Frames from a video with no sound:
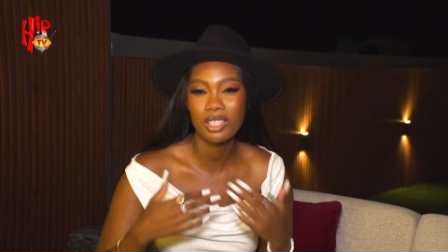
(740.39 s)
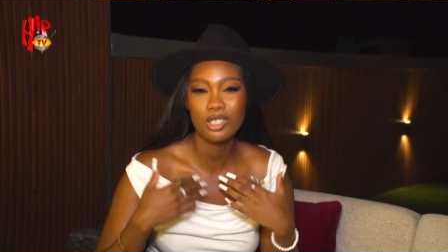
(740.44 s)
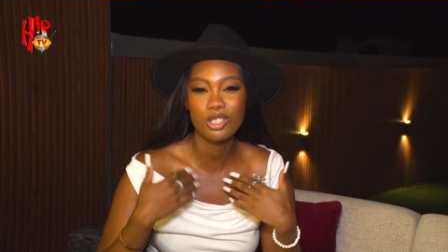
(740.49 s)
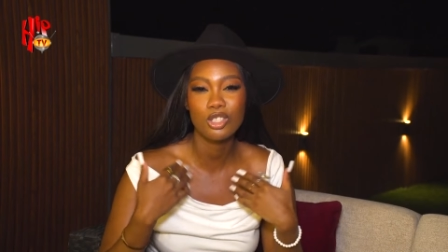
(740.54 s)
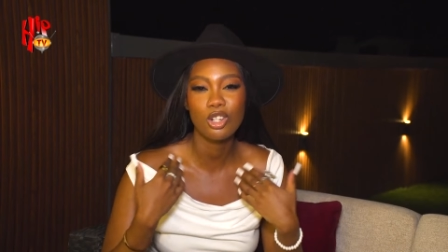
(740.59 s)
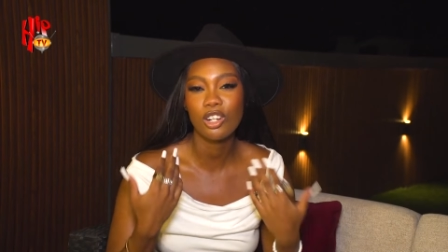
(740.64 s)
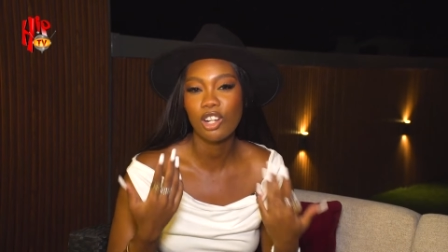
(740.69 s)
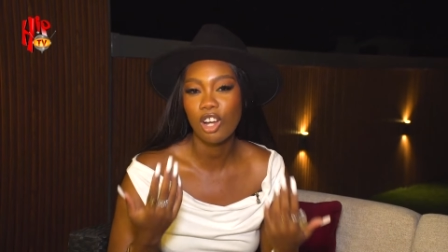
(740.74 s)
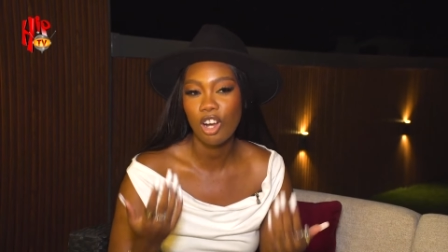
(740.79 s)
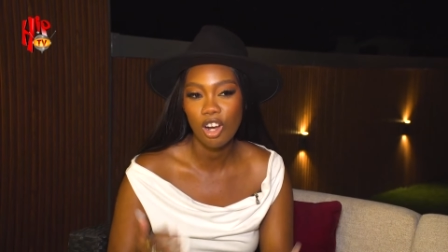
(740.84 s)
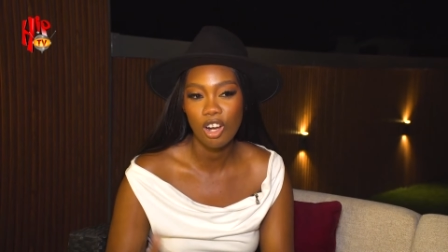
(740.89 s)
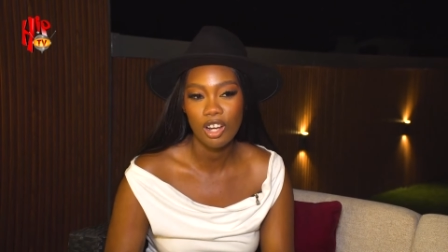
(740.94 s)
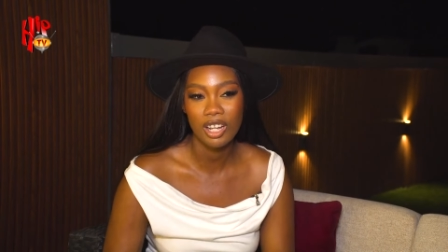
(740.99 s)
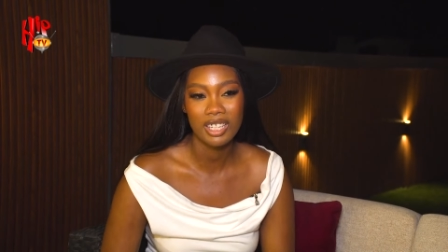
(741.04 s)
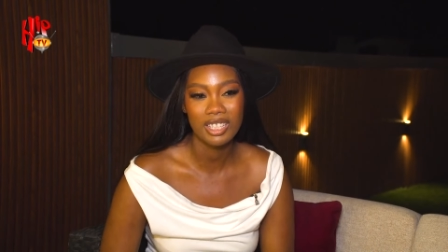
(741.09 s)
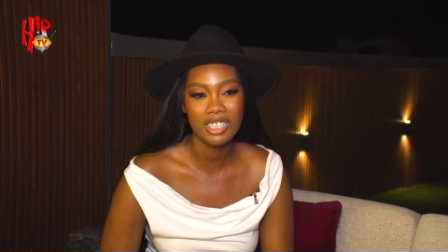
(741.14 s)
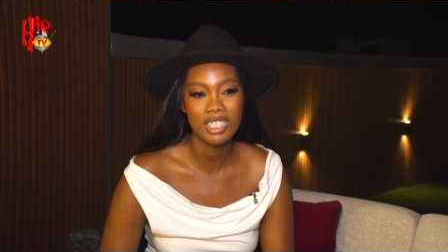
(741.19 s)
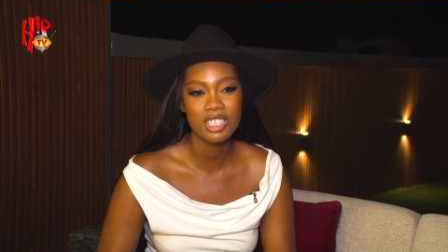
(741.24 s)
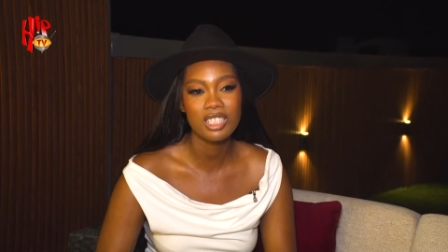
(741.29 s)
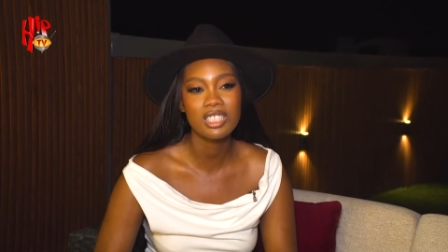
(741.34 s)
It's not
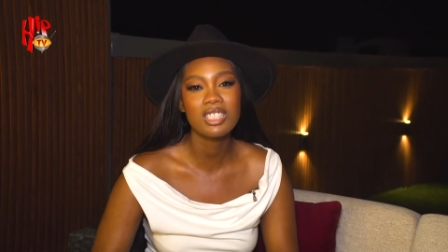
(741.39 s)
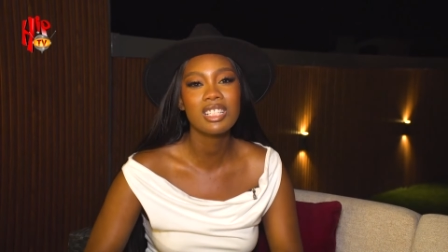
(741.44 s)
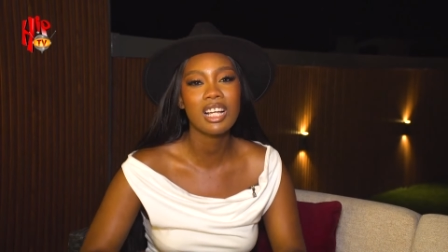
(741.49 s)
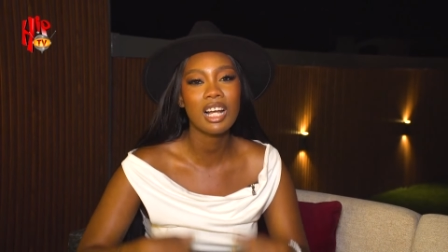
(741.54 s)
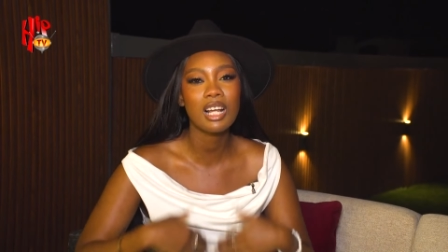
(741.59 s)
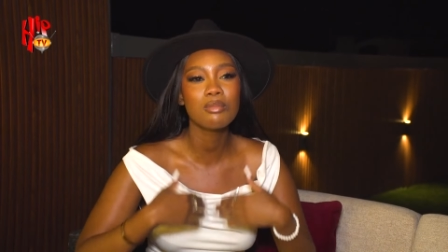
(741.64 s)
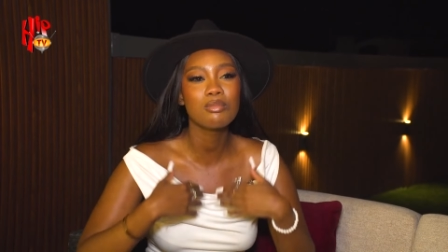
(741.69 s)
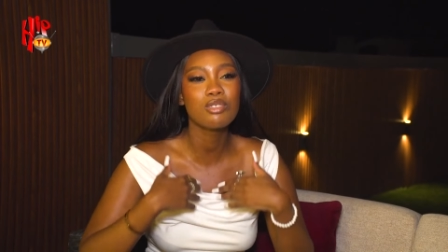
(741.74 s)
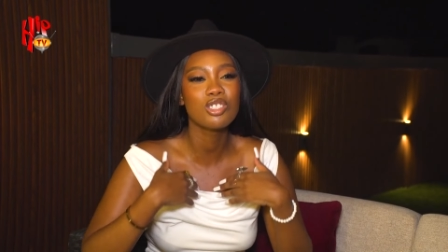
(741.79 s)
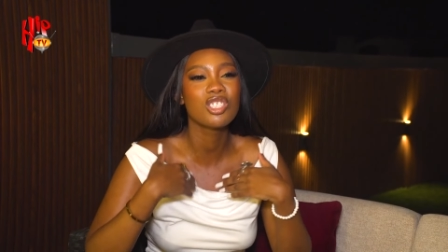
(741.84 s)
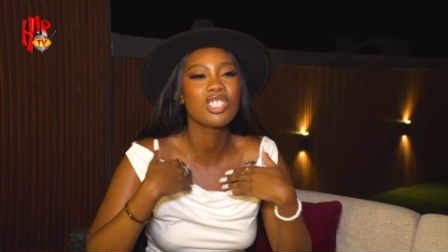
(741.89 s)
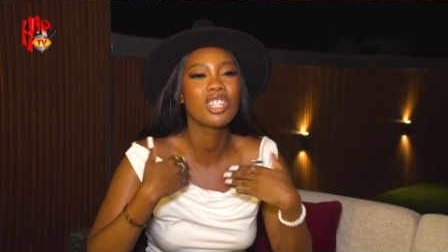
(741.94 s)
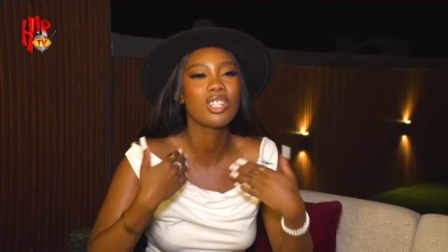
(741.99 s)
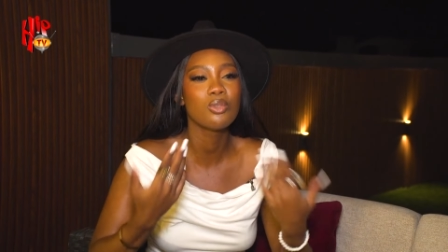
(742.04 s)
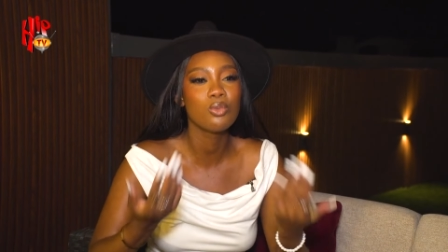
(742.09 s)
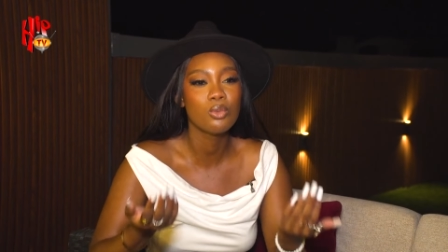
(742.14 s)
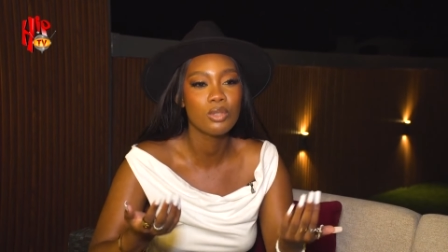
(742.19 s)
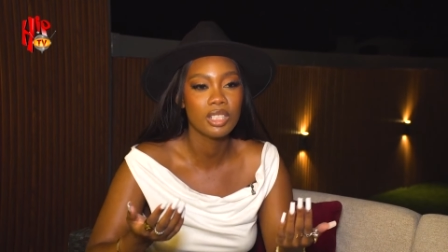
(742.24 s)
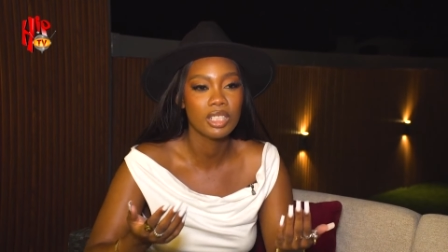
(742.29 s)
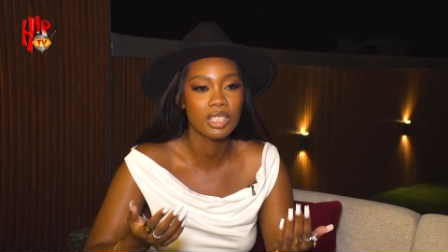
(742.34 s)
hard. It just comes
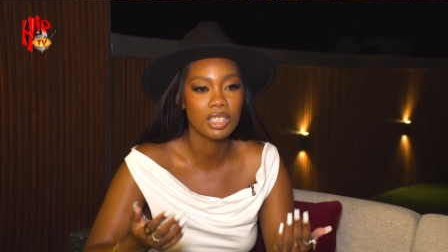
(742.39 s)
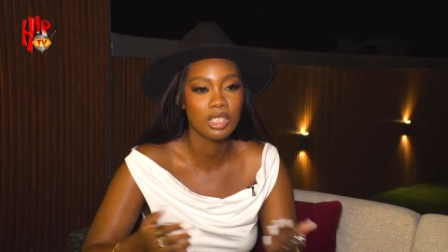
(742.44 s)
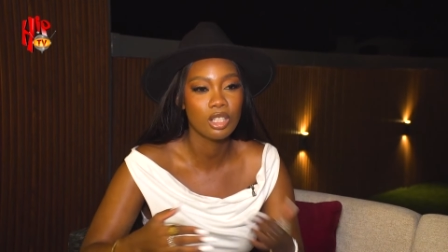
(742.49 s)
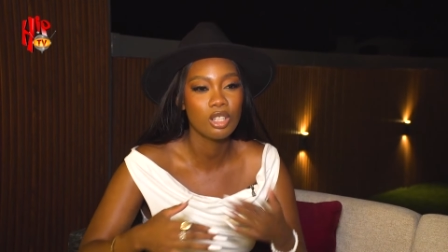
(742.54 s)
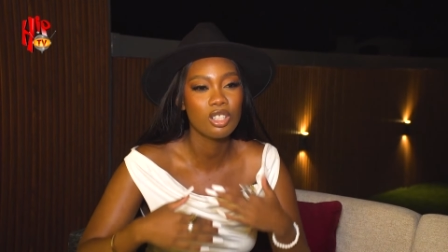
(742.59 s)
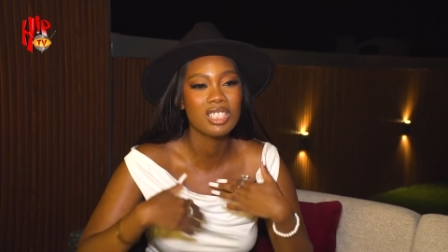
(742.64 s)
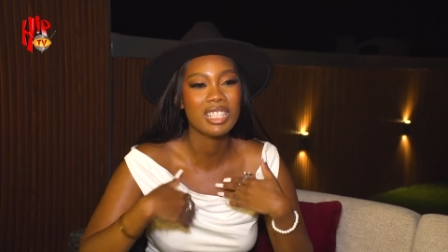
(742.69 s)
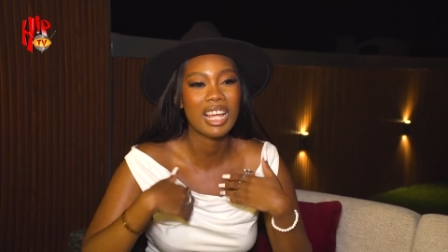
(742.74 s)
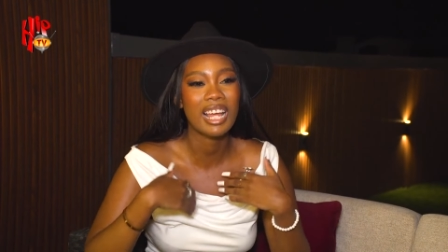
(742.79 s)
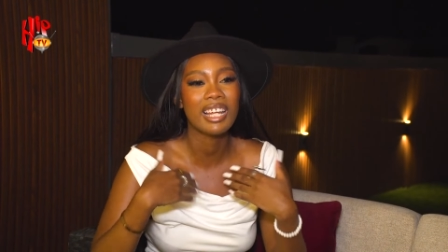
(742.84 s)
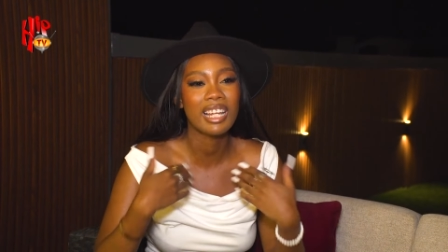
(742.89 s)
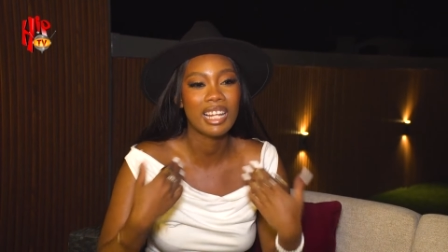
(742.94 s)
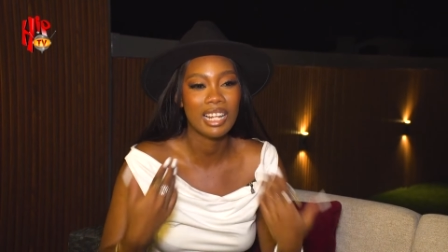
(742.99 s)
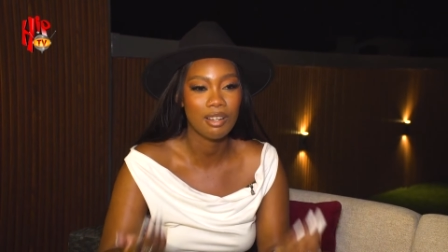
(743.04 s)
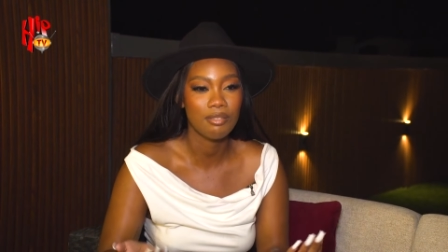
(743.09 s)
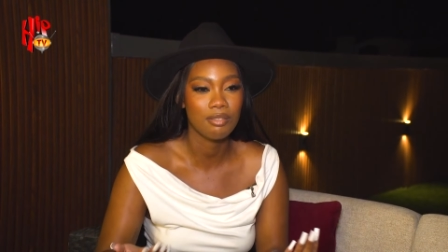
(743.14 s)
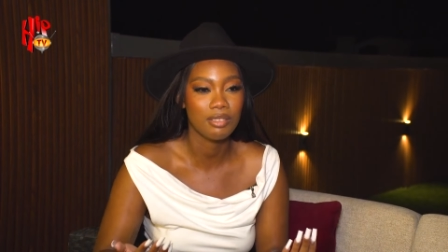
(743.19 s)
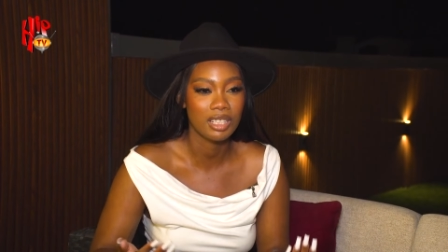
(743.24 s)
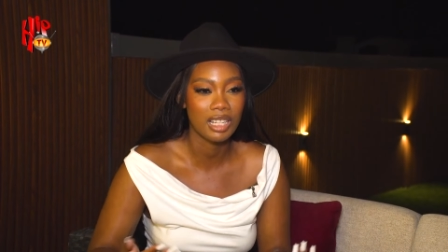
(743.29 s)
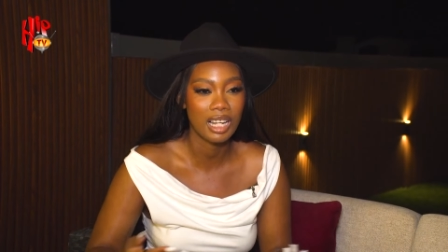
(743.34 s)
genuinely because I
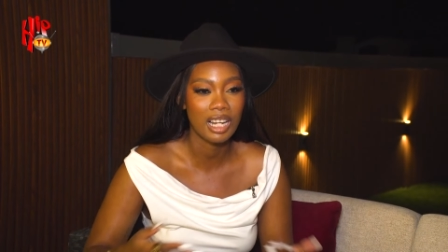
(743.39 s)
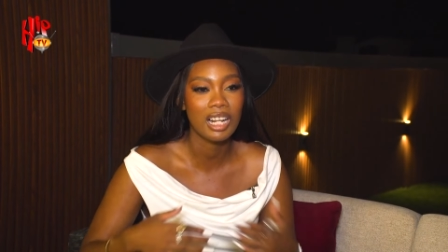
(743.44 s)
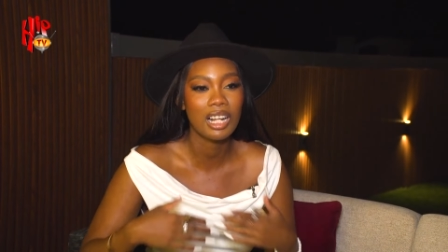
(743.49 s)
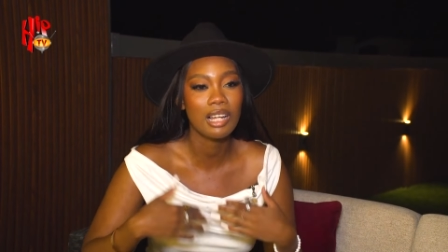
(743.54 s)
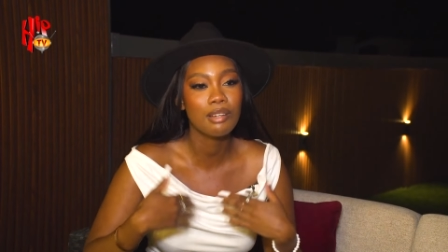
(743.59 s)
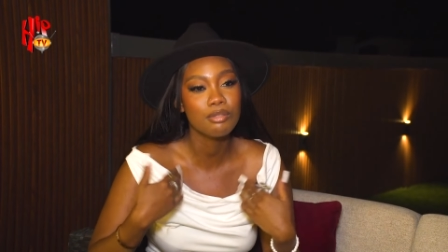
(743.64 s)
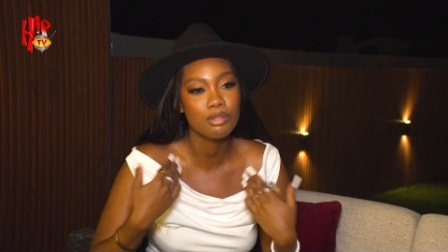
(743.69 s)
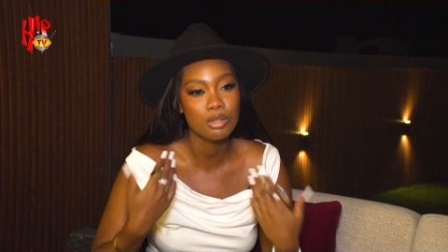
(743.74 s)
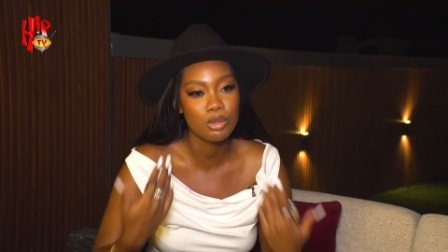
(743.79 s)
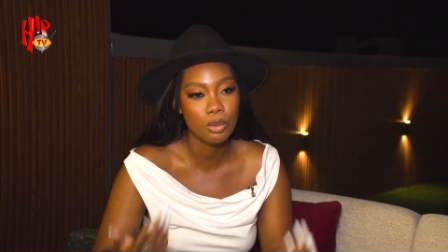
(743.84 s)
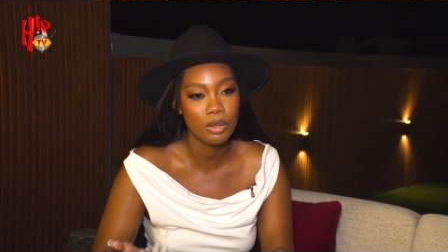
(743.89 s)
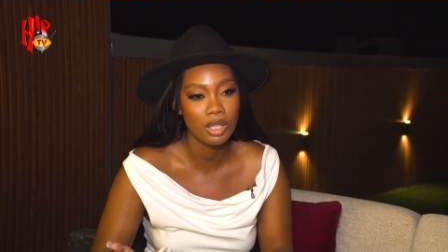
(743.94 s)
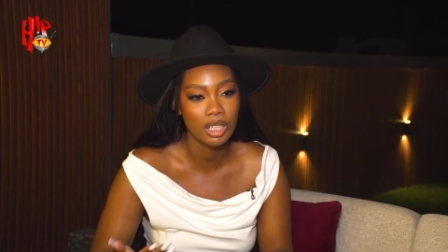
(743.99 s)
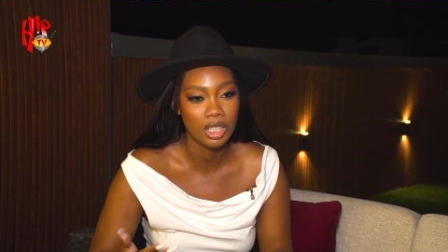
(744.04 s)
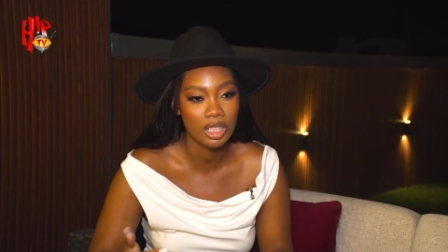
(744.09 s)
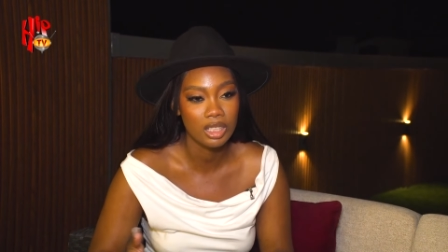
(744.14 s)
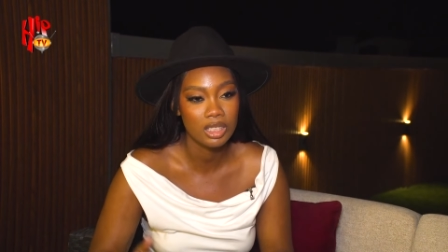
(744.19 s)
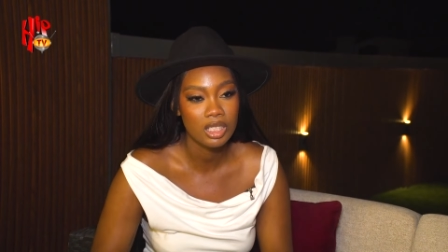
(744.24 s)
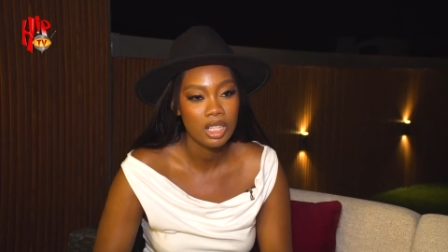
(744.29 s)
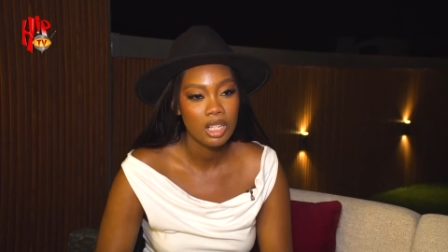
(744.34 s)
love it. I love doing
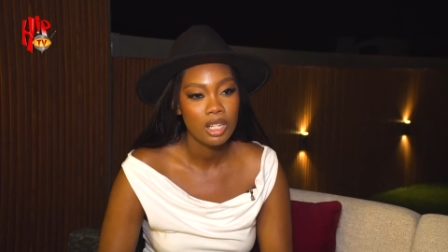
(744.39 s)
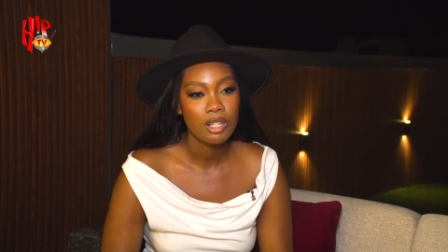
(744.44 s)
it.